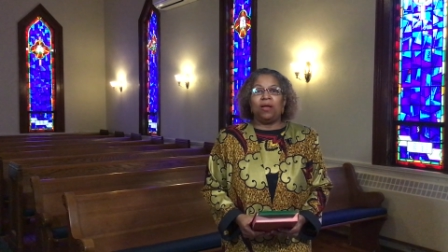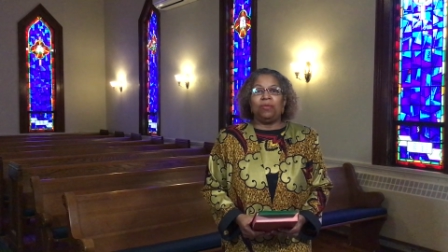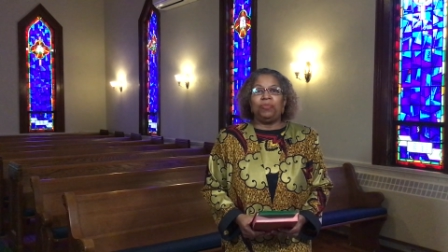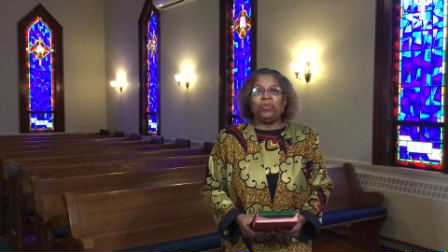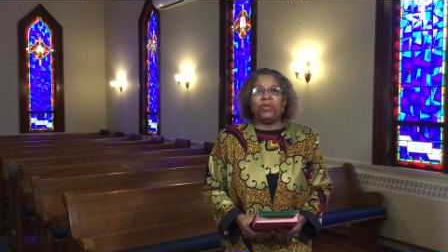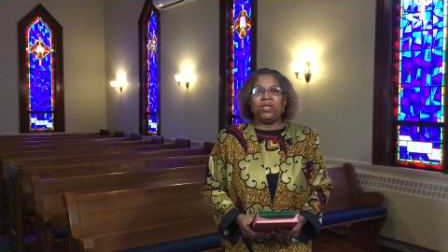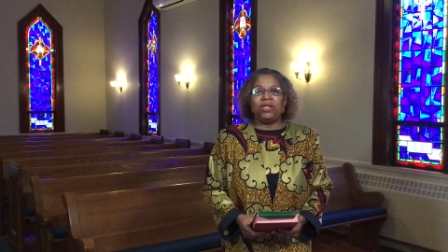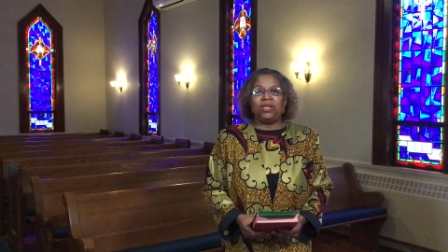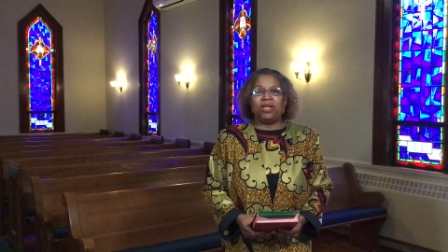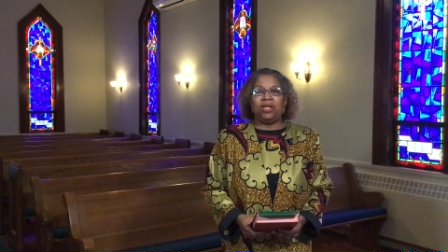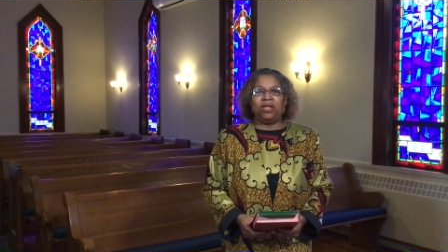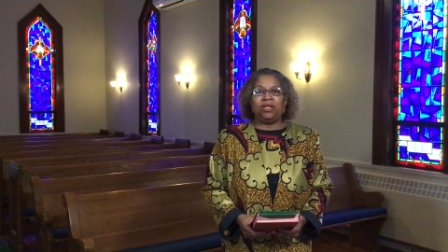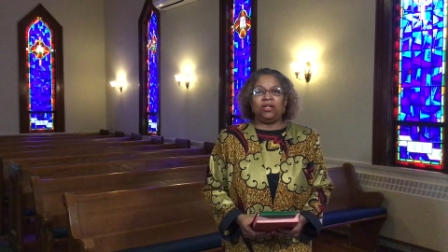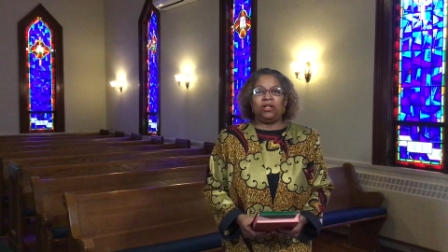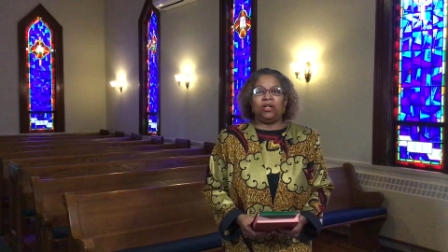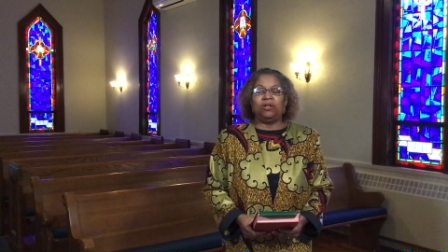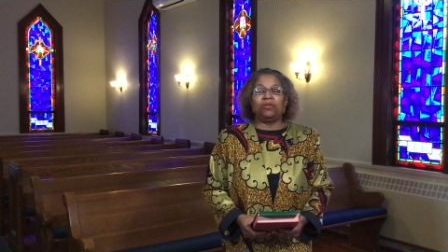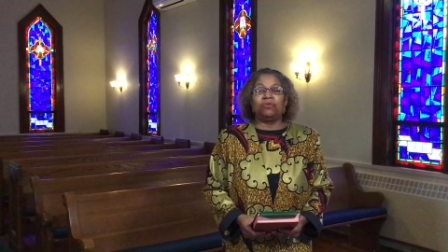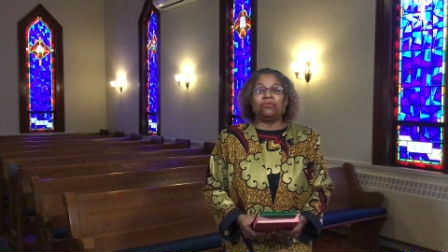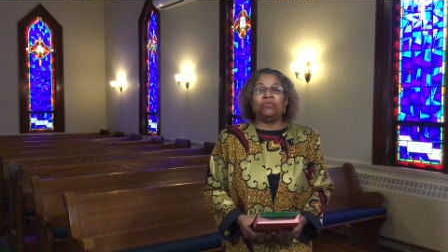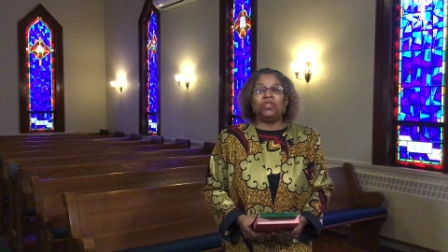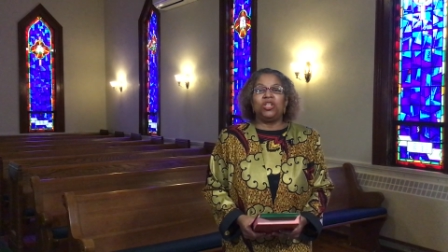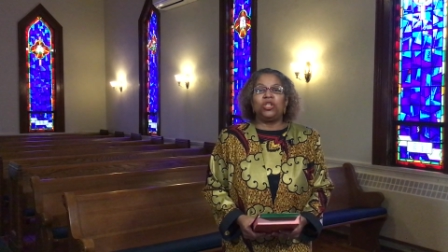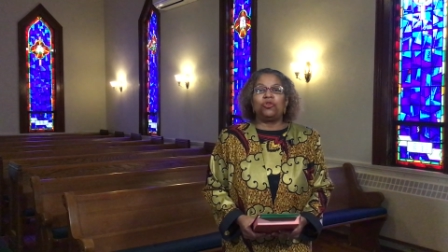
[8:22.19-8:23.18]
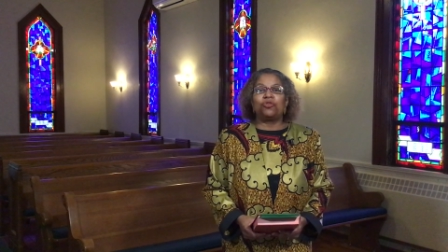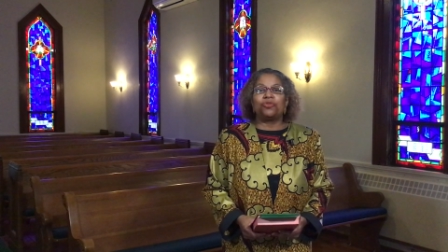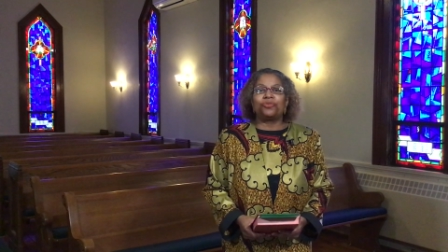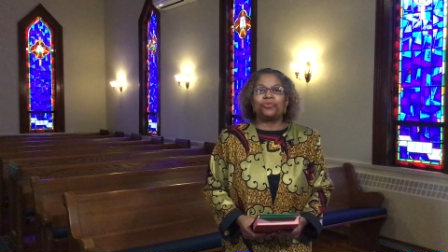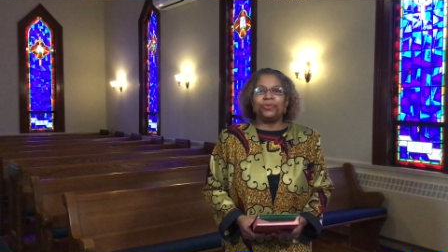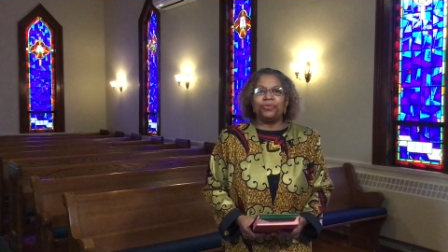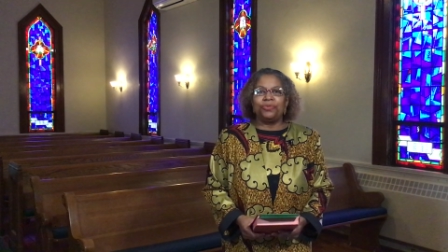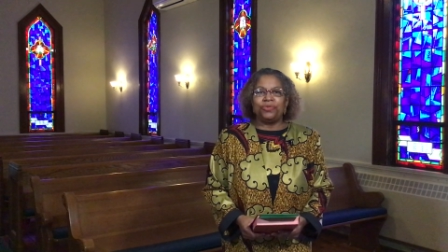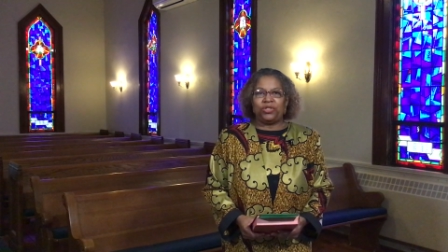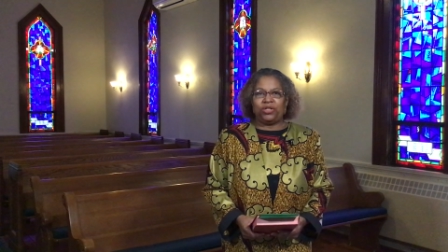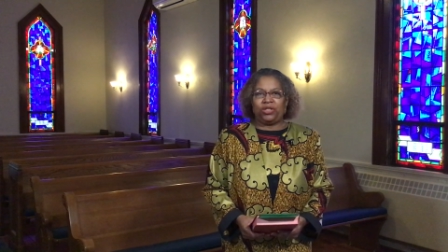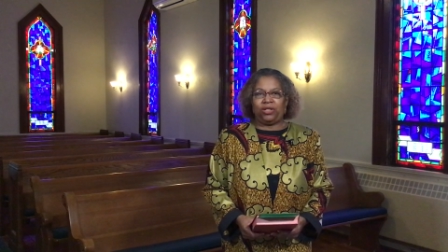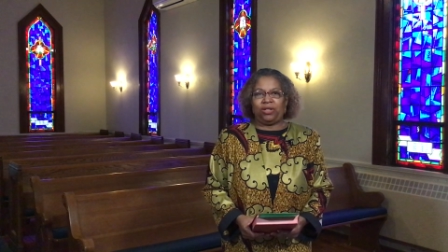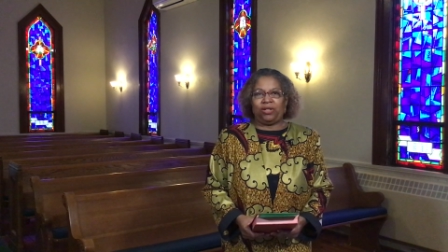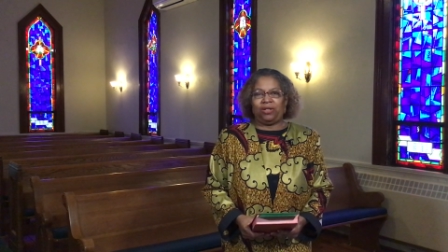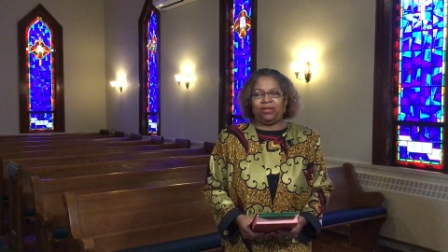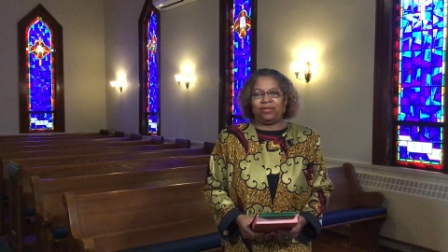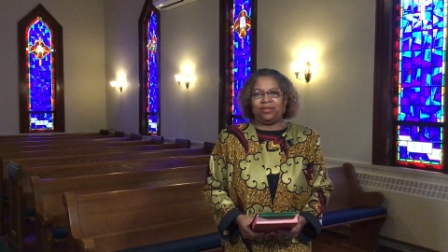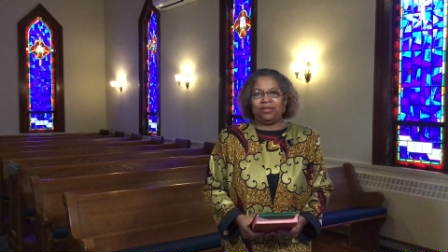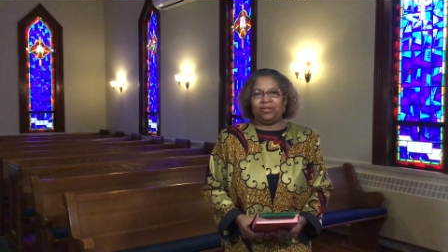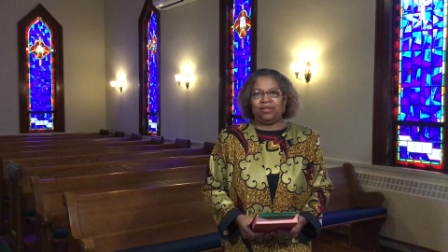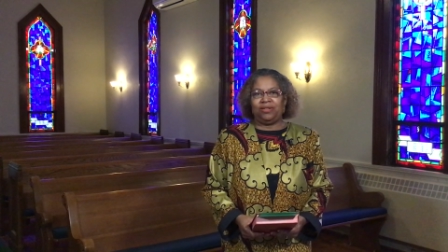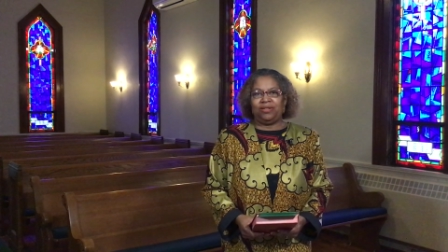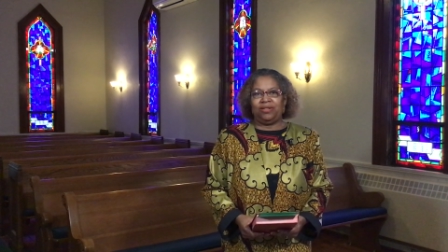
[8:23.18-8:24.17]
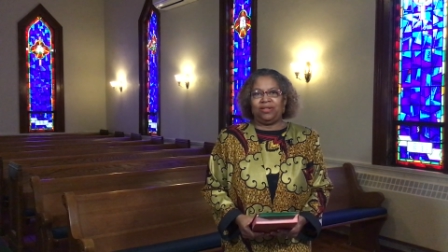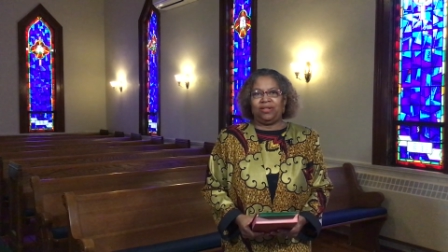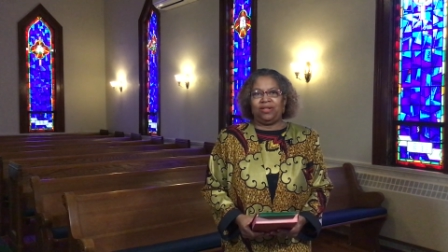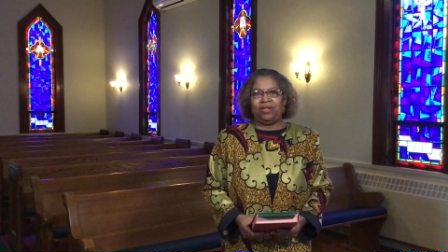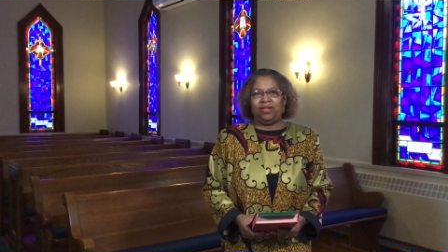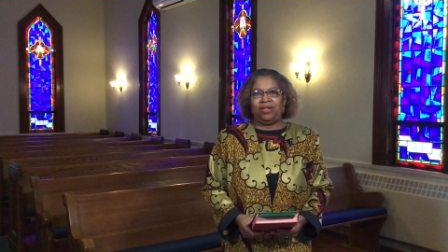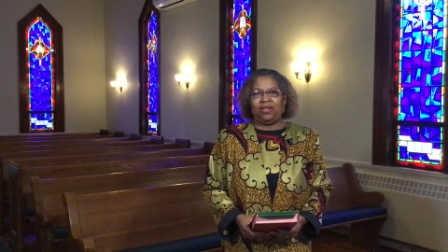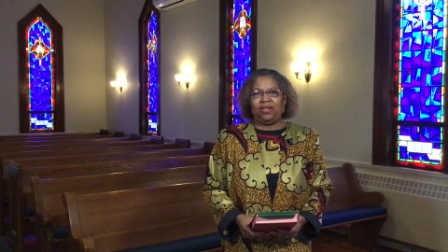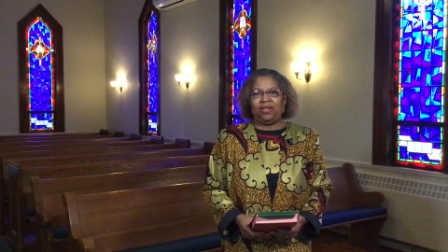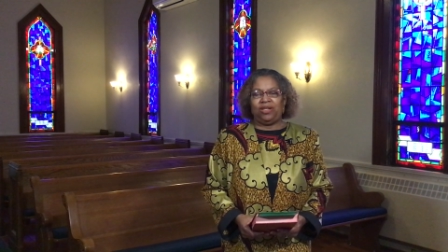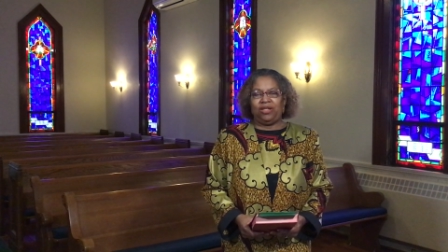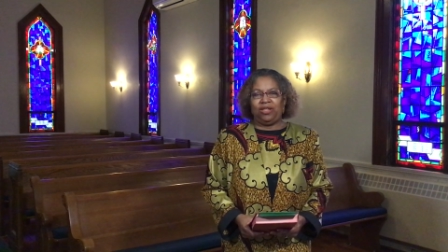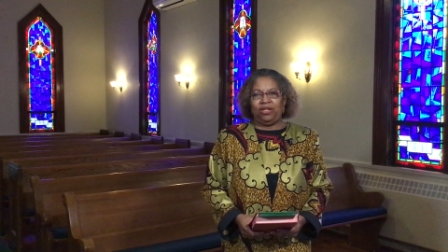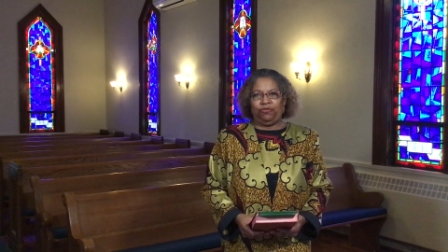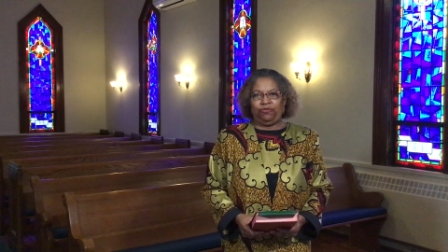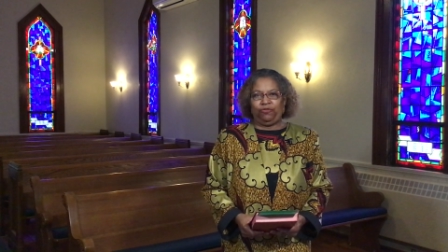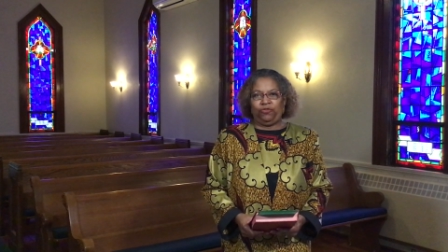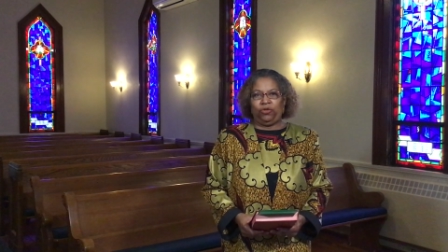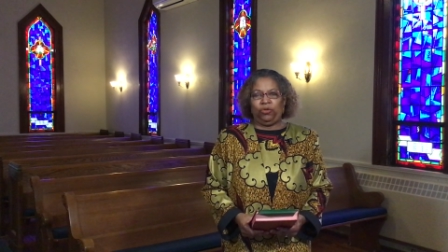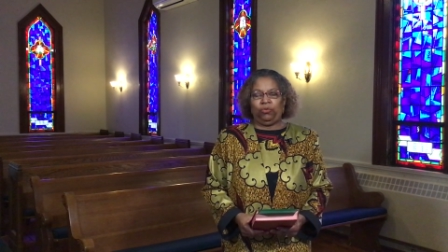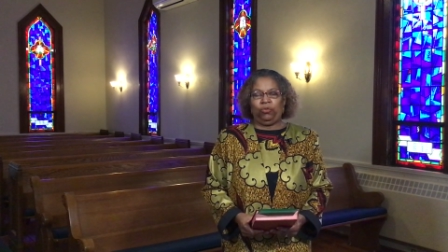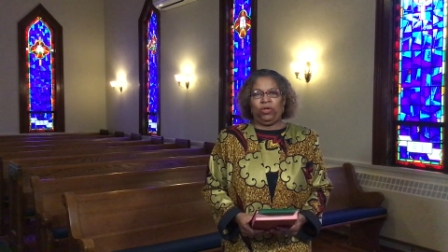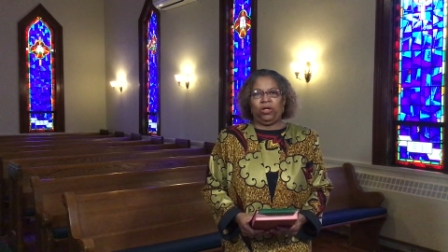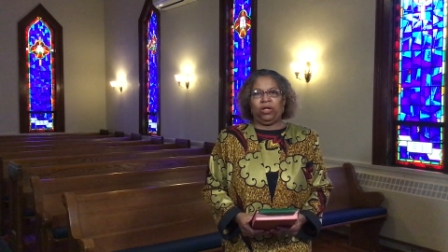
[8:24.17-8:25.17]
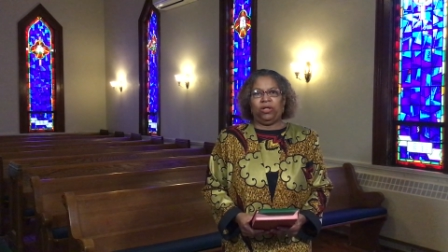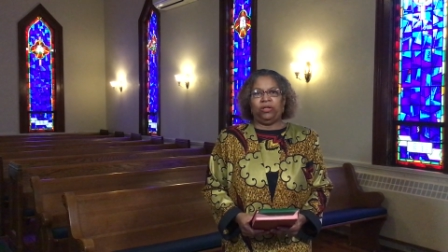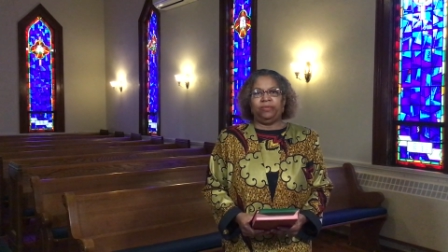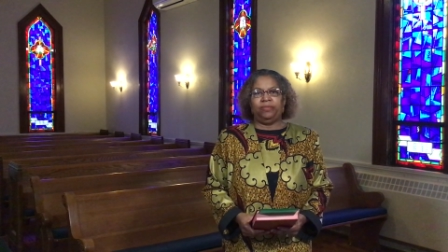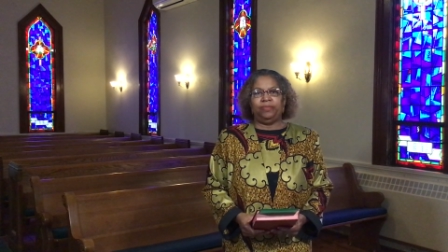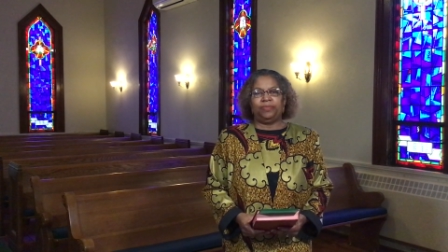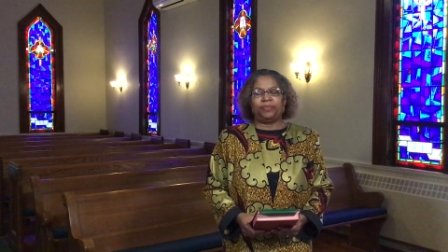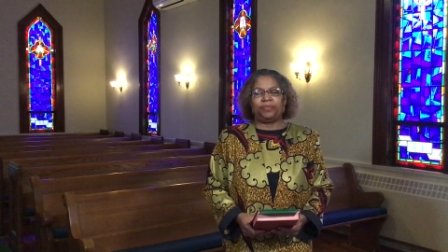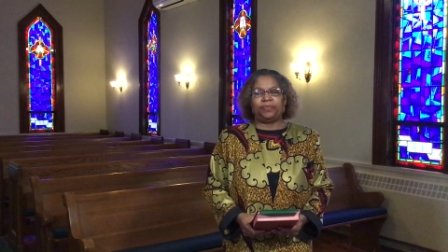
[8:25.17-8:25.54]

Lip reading: being recruited, if you will.